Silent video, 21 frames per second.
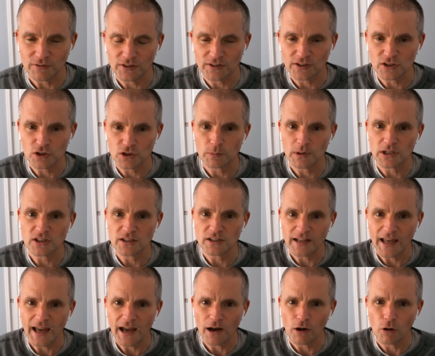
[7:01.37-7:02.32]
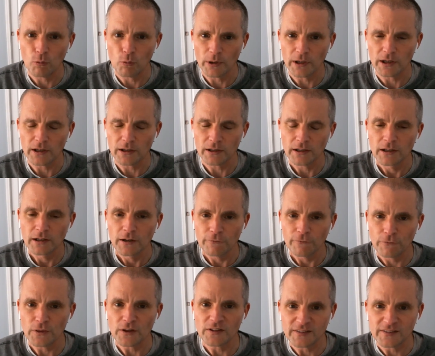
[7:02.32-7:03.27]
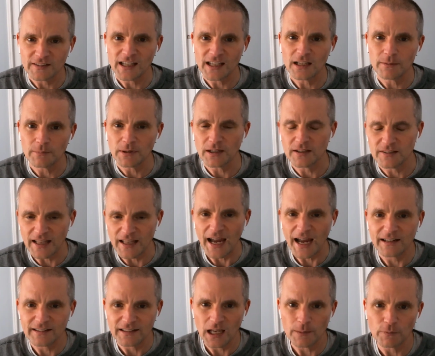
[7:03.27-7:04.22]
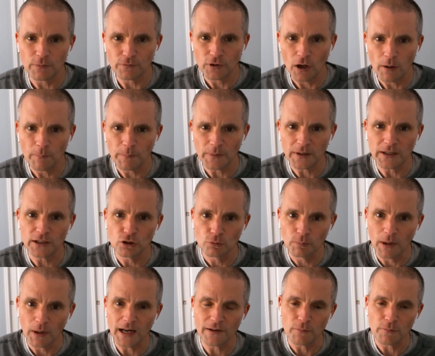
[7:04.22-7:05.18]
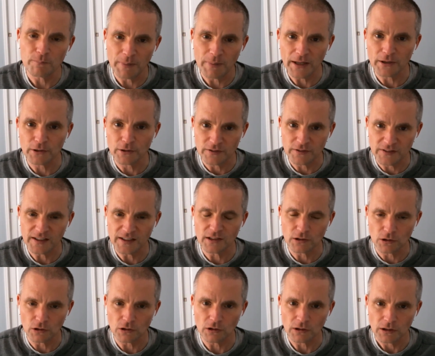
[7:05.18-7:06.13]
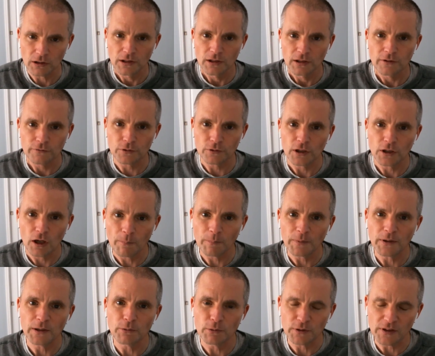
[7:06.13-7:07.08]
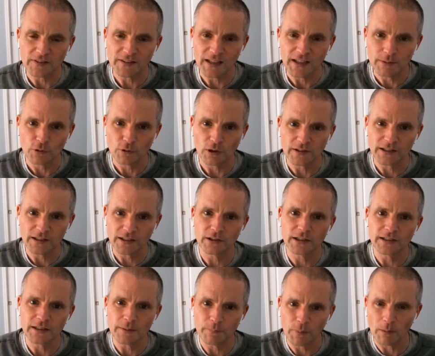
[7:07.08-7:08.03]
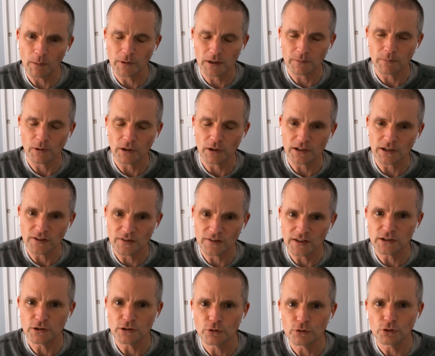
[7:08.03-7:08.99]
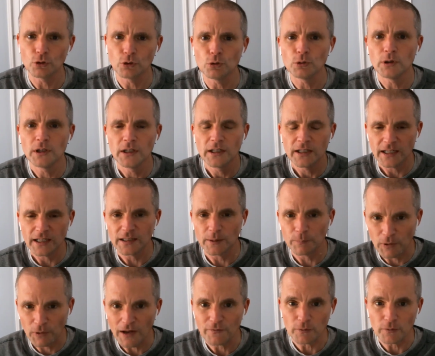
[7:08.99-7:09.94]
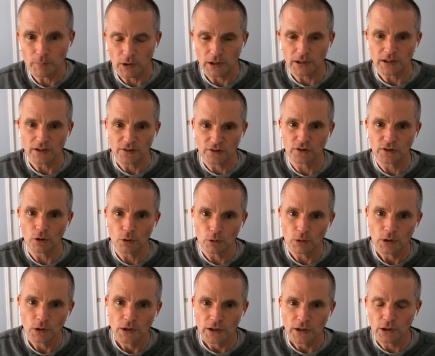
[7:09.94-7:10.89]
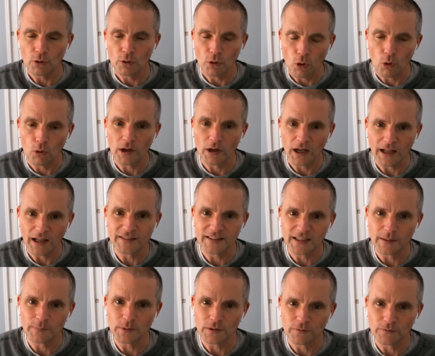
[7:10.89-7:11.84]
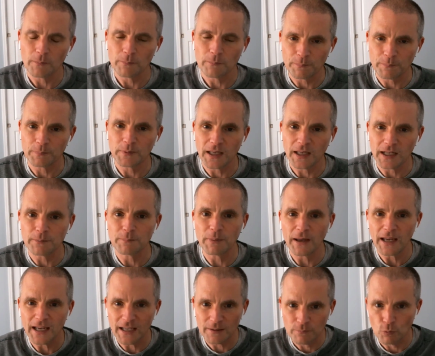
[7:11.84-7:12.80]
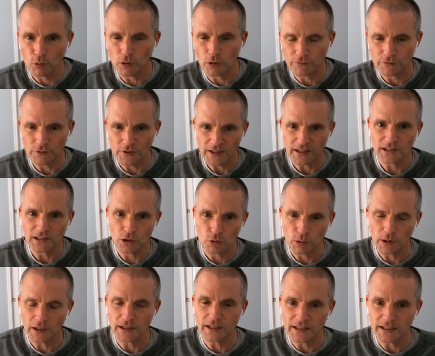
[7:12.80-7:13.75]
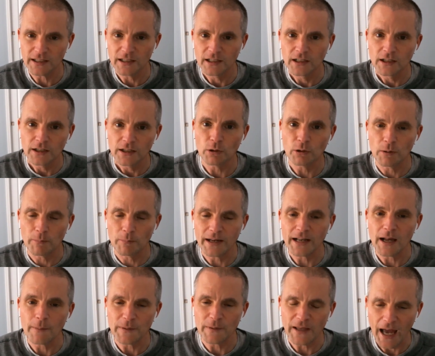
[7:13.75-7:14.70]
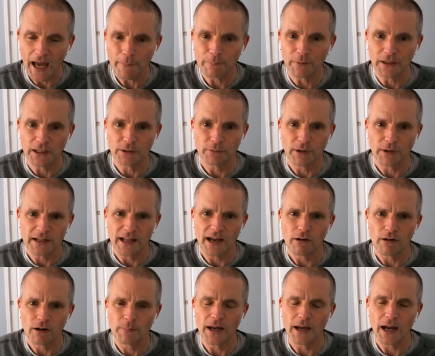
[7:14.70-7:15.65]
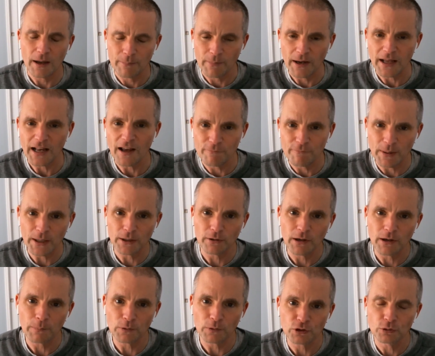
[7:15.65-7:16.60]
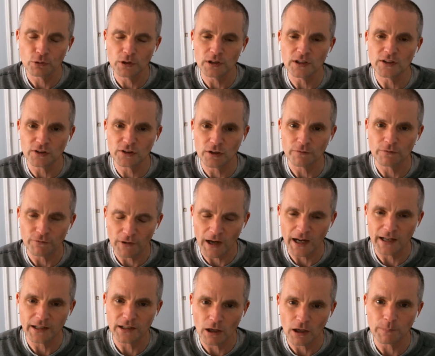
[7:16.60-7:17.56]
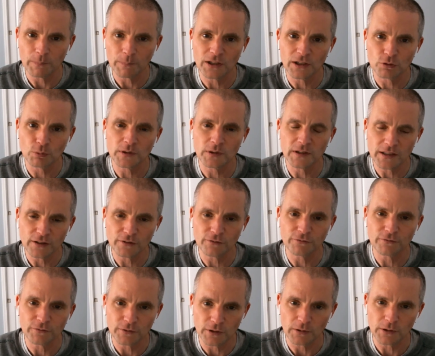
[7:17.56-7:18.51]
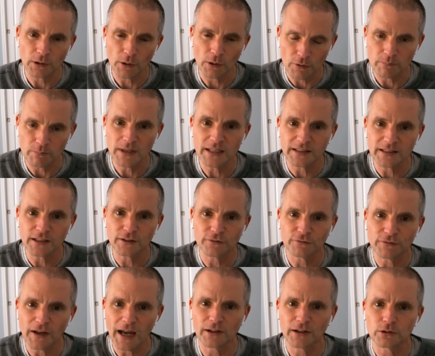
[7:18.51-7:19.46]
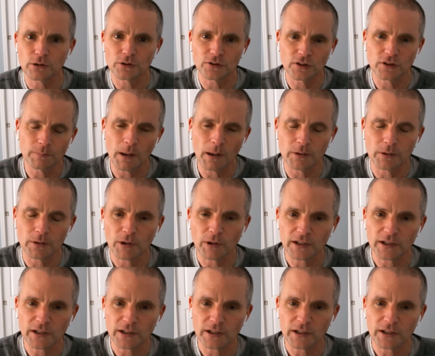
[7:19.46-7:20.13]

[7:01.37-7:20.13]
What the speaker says: have a situation now where for the same exact type of company, you might have a better deal for a company with the same criteria in the public markets than you do in the private markets. So, the whole concept of I'm getting paid more for the illiquidity, it might not be happening right now. I might have better opportunities to find companies with these, that meet these factors in the public